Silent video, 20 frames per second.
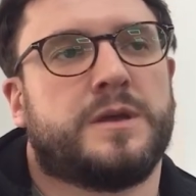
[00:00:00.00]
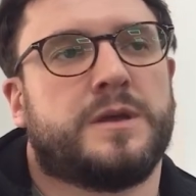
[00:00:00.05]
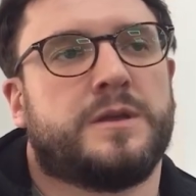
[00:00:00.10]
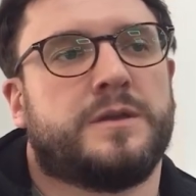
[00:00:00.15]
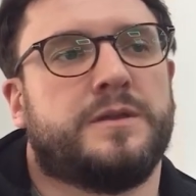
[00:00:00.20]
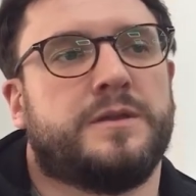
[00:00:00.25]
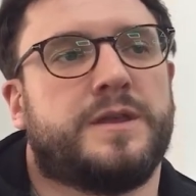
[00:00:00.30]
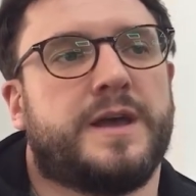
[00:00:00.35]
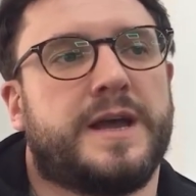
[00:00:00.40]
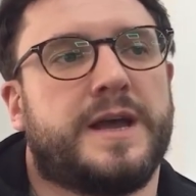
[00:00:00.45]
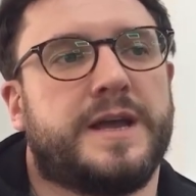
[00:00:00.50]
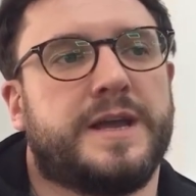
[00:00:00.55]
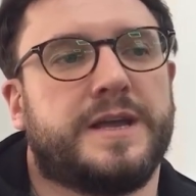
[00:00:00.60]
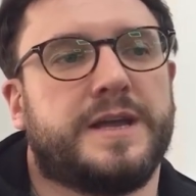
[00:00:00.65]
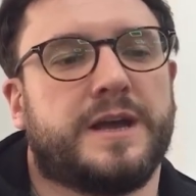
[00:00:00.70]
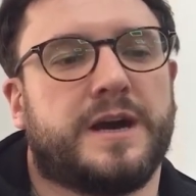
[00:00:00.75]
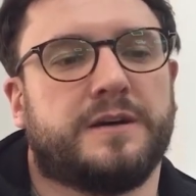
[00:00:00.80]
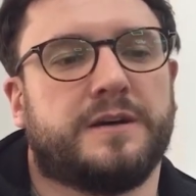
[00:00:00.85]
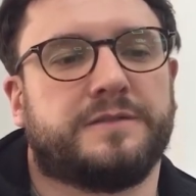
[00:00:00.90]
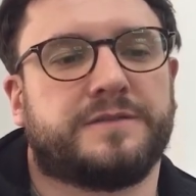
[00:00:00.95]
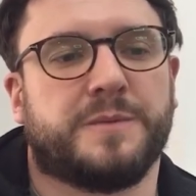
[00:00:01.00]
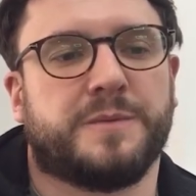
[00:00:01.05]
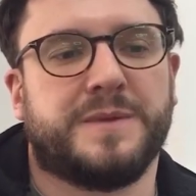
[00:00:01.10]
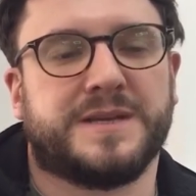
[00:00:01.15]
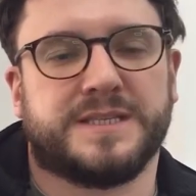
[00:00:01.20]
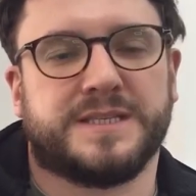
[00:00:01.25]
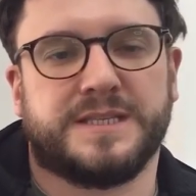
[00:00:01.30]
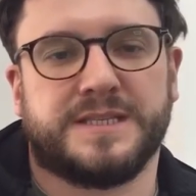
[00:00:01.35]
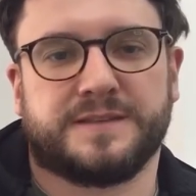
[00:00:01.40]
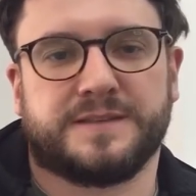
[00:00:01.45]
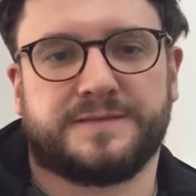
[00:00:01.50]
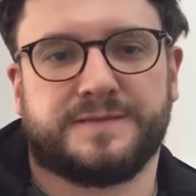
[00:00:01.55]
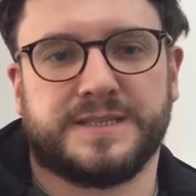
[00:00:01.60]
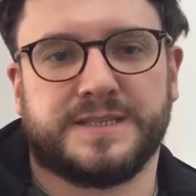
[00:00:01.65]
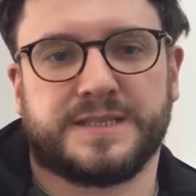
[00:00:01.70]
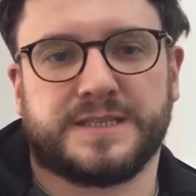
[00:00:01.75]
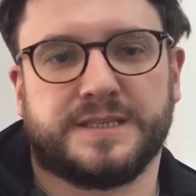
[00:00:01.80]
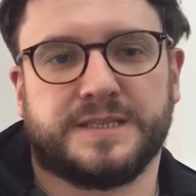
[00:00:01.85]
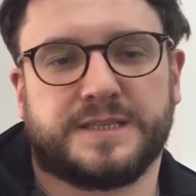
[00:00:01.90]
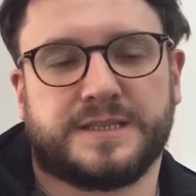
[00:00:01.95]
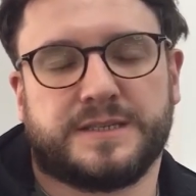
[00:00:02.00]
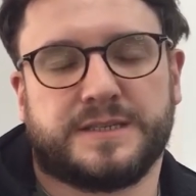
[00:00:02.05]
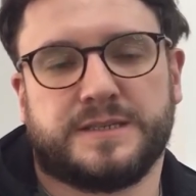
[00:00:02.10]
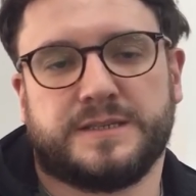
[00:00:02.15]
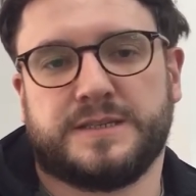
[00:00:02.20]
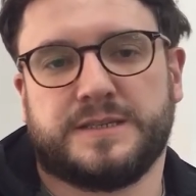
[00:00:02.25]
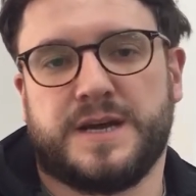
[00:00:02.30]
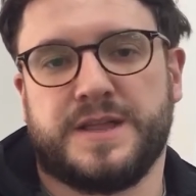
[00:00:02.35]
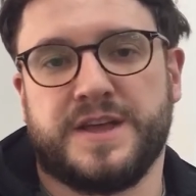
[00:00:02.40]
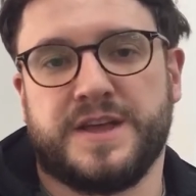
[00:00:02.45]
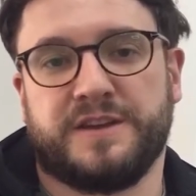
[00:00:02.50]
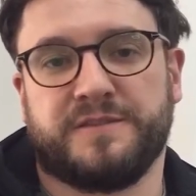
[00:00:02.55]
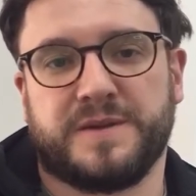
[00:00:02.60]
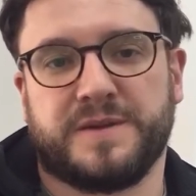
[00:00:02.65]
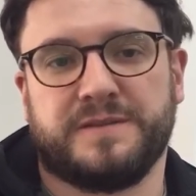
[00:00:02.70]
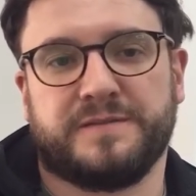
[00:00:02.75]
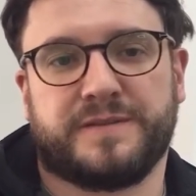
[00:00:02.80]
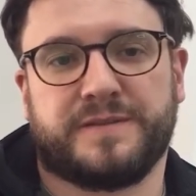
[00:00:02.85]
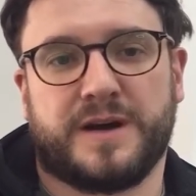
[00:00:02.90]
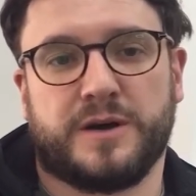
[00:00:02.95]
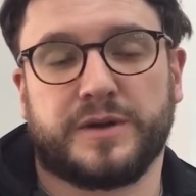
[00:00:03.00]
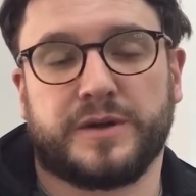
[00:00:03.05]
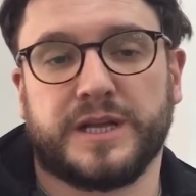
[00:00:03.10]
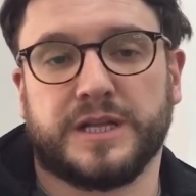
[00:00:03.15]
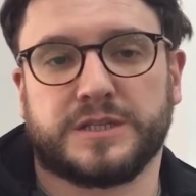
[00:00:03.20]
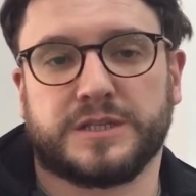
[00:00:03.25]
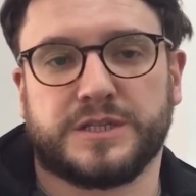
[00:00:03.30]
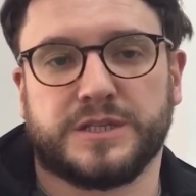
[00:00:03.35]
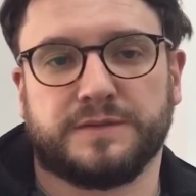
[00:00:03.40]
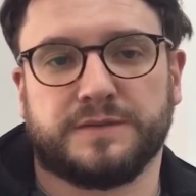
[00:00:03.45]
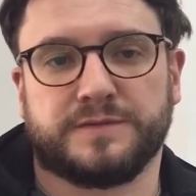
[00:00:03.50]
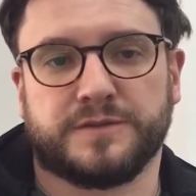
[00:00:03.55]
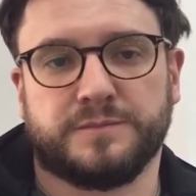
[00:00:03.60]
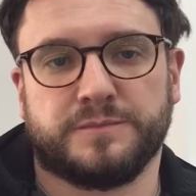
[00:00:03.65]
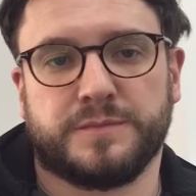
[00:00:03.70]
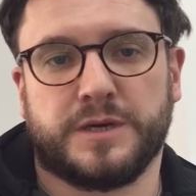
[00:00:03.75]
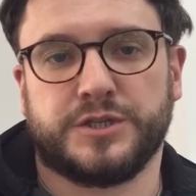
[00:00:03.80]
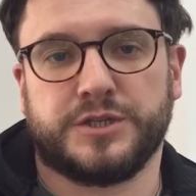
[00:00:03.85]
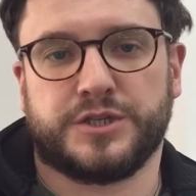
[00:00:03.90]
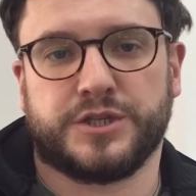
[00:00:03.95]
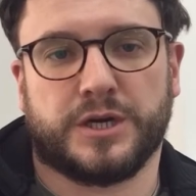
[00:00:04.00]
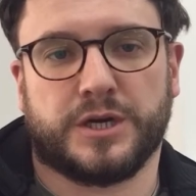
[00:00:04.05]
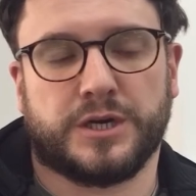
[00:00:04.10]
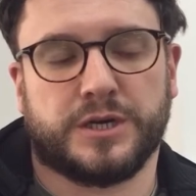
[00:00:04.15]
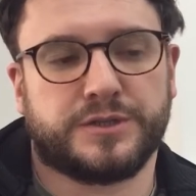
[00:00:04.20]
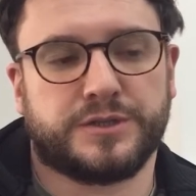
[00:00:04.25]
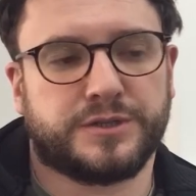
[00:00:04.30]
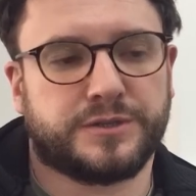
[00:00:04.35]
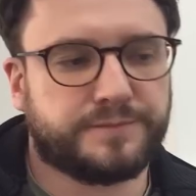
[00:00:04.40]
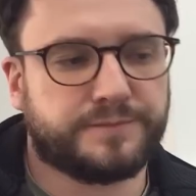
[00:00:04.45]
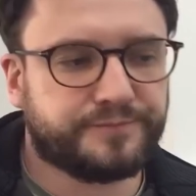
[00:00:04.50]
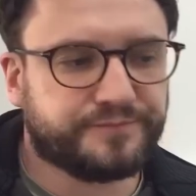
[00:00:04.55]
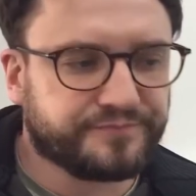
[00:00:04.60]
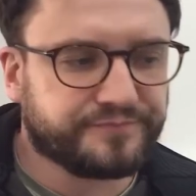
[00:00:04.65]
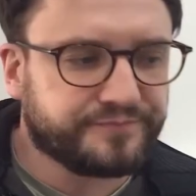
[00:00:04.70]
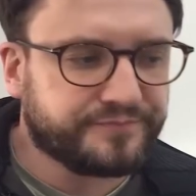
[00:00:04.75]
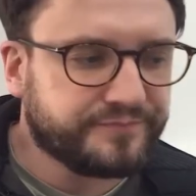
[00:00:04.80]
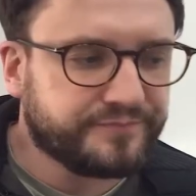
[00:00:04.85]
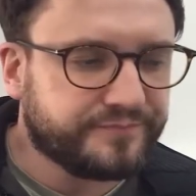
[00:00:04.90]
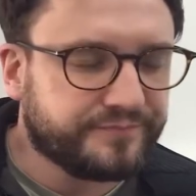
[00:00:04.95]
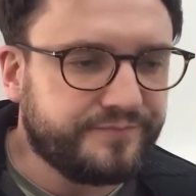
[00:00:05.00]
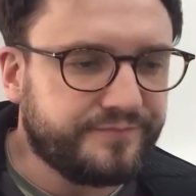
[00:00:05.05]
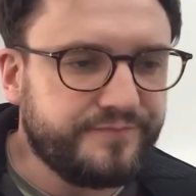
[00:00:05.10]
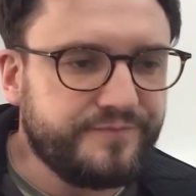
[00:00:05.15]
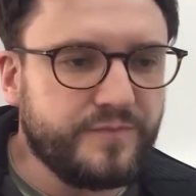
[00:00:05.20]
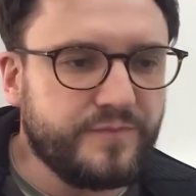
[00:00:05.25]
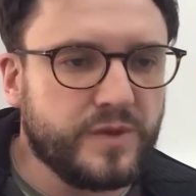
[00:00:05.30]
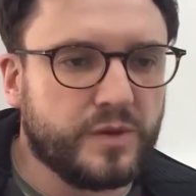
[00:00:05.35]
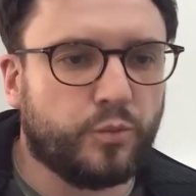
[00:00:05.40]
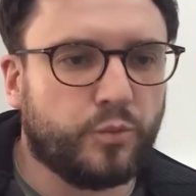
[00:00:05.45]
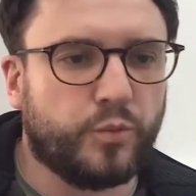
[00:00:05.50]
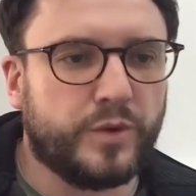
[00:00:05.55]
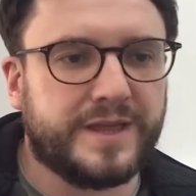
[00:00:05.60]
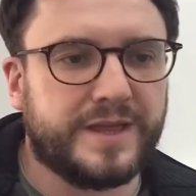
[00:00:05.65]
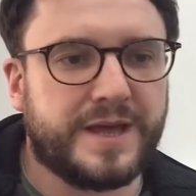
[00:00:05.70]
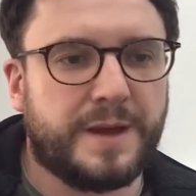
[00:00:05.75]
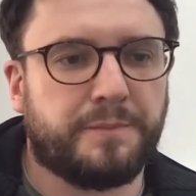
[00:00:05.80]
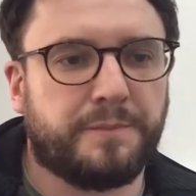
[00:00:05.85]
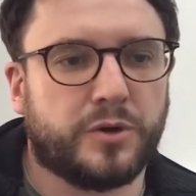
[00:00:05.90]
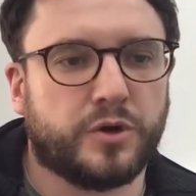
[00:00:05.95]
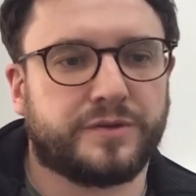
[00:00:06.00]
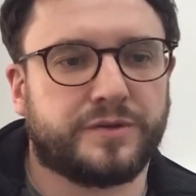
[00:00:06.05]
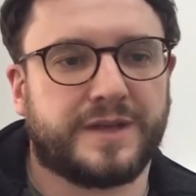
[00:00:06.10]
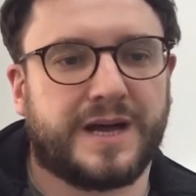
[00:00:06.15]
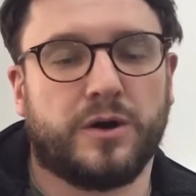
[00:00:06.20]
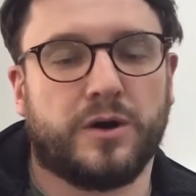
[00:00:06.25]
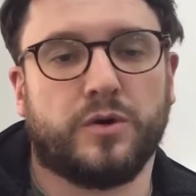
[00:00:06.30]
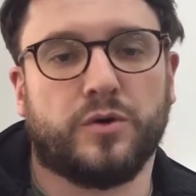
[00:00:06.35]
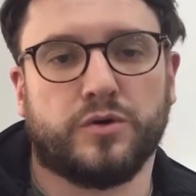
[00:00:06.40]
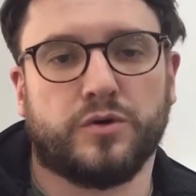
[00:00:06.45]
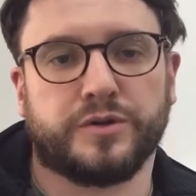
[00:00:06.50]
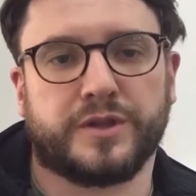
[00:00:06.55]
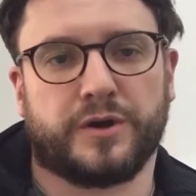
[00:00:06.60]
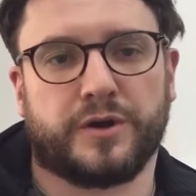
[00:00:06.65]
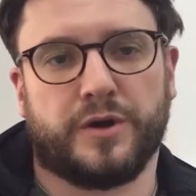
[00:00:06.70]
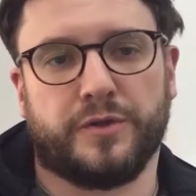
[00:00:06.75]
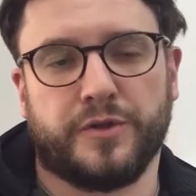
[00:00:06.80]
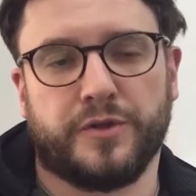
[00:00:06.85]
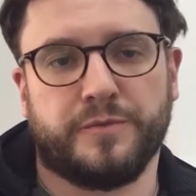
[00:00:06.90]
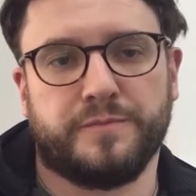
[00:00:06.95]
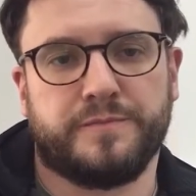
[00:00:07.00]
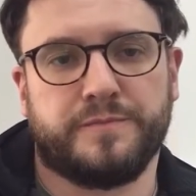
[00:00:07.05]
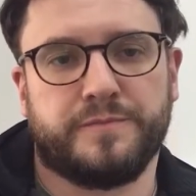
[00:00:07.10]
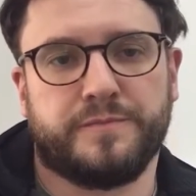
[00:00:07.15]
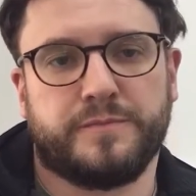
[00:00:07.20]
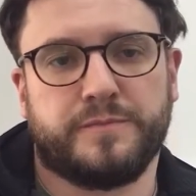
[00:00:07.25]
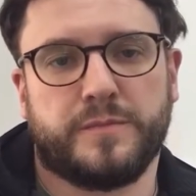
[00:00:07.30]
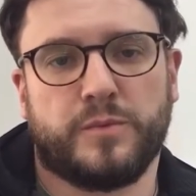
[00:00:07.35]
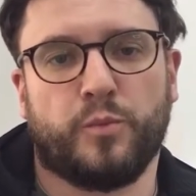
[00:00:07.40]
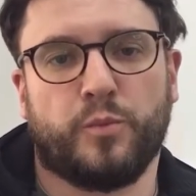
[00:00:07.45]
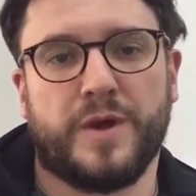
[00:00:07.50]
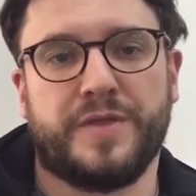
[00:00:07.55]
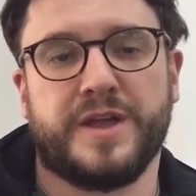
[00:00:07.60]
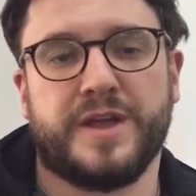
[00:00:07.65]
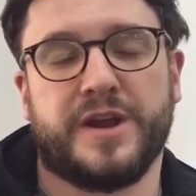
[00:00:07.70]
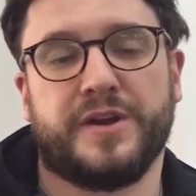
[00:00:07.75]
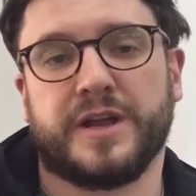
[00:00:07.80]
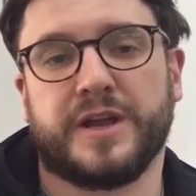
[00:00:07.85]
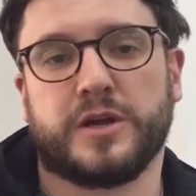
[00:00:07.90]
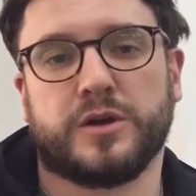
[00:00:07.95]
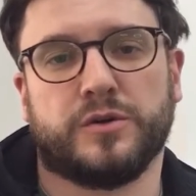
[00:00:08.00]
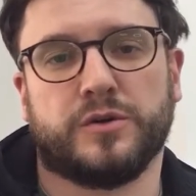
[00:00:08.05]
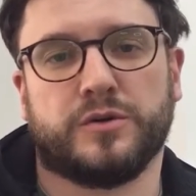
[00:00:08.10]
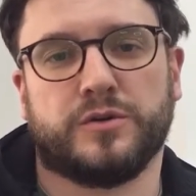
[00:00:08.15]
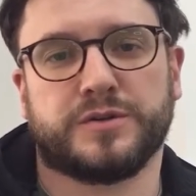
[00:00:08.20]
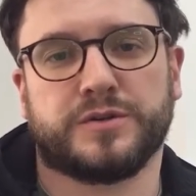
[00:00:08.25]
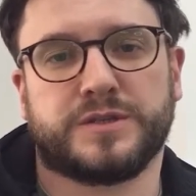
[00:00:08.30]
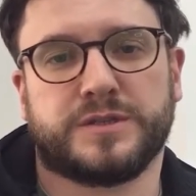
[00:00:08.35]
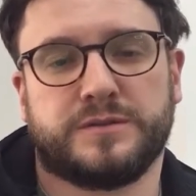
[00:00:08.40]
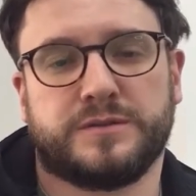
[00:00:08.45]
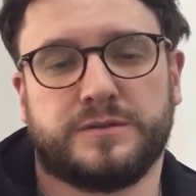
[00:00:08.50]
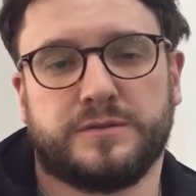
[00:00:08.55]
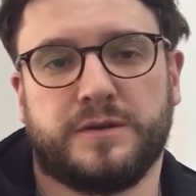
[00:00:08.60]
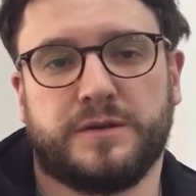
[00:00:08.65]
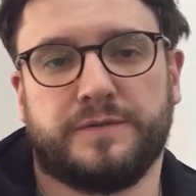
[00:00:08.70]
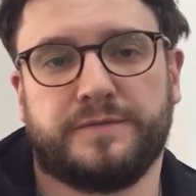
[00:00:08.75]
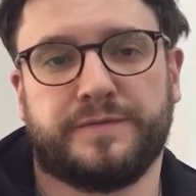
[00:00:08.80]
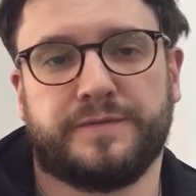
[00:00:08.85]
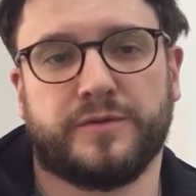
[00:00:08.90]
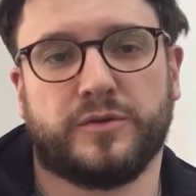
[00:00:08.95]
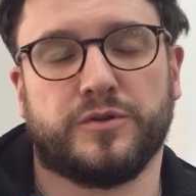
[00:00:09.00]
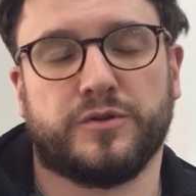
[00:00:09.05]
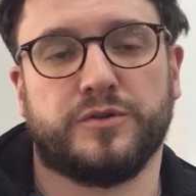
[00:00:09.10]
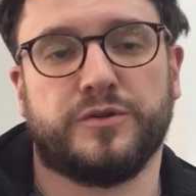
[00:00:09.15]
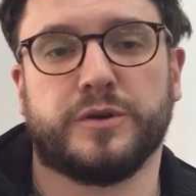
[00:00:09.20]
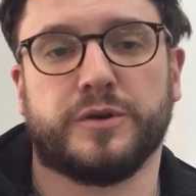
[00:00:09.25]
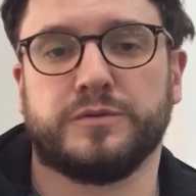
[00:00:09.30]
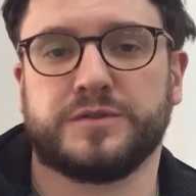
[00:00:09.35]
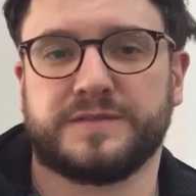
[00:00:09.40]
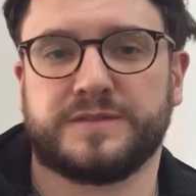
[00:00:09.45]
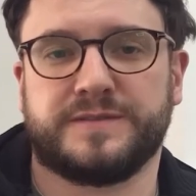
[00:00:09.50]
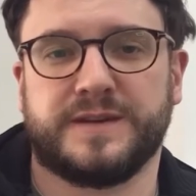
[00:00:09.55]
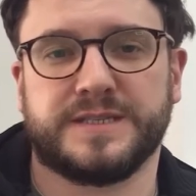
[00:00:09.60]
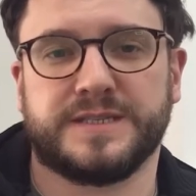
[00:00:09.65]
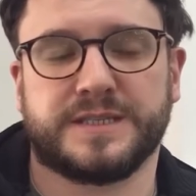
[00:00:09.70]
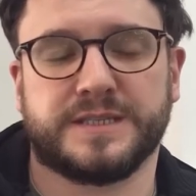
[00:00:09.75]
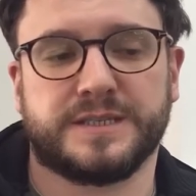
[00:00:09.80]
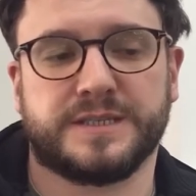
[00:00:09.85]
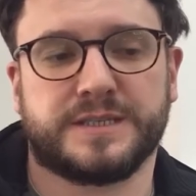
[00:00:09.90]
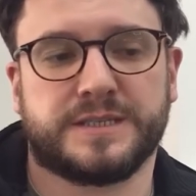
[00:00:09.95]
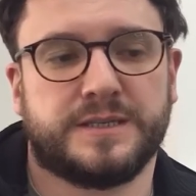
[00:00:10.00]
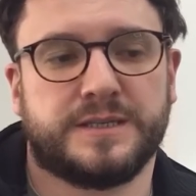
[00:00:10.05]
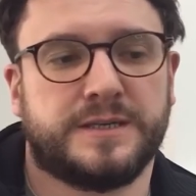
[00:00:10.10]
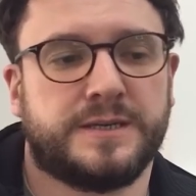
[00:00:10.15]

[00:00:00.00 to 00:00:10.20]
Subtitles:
they have committed these offences and then have been found guilty of them and charged. We then put that order on them when they're in court for those offences.